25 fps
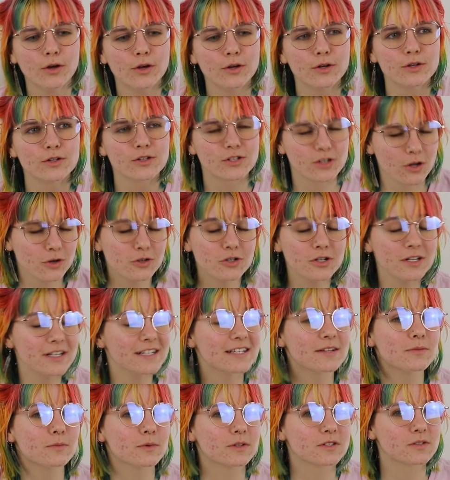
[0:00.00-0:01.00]

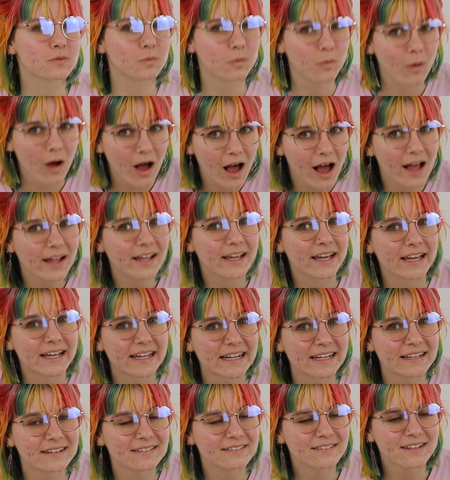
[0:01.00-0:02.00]
Socialism was
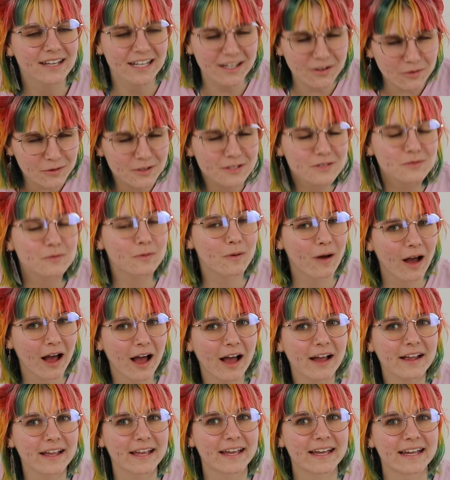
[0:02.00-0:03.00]
working. It was
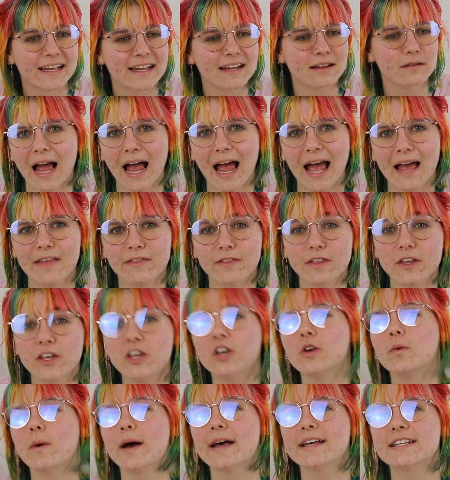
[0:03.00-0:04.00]
working. And the
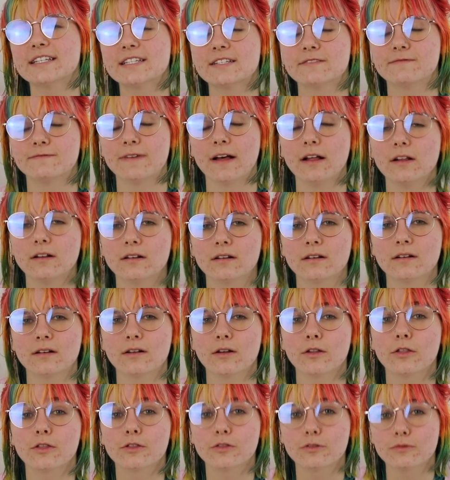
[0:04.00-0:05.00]
US felt
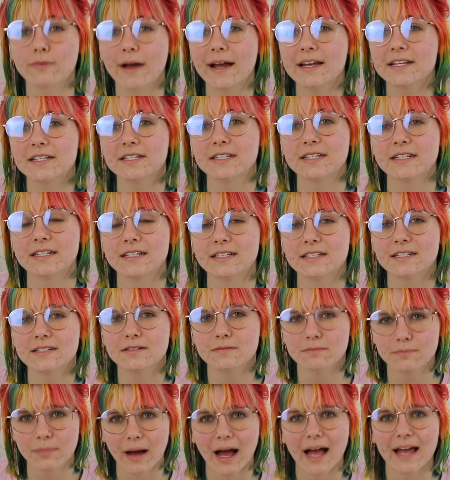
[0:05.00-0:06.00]
threatened
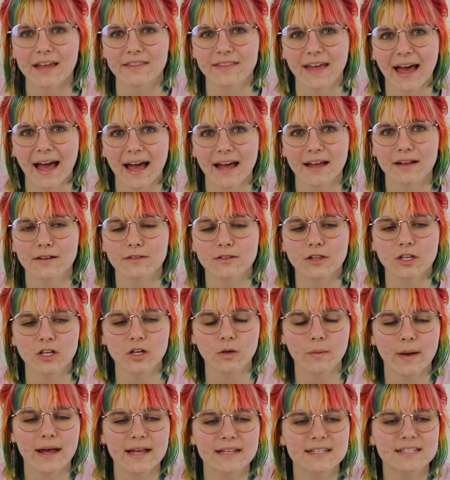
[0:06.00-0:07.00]
by that. The
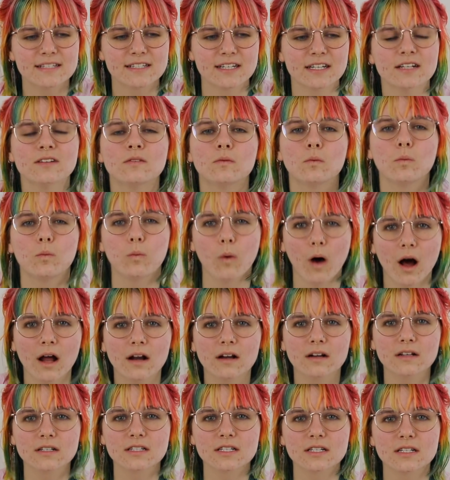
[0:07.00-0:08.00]
US didn't
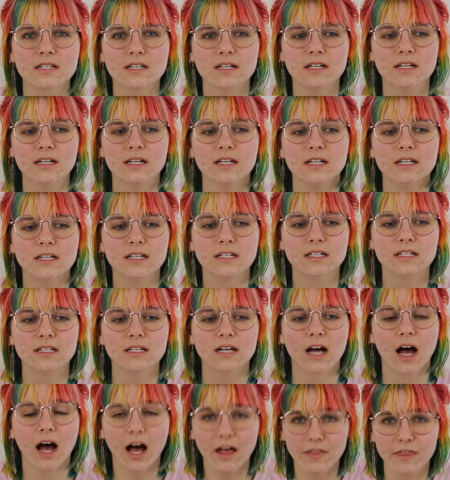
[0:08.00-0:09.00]
want
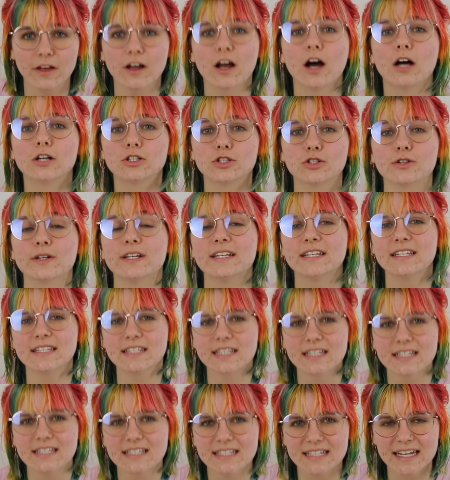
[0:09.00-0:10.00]
other countries
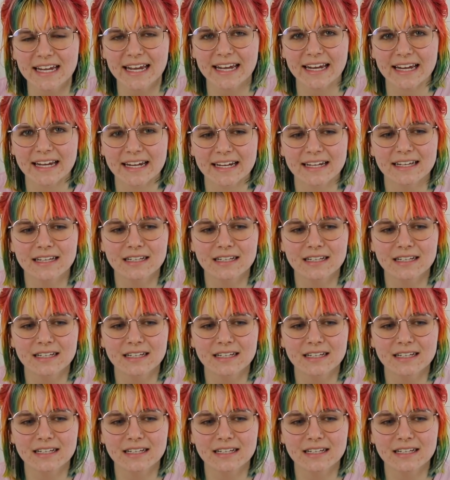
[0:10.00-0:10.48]
to see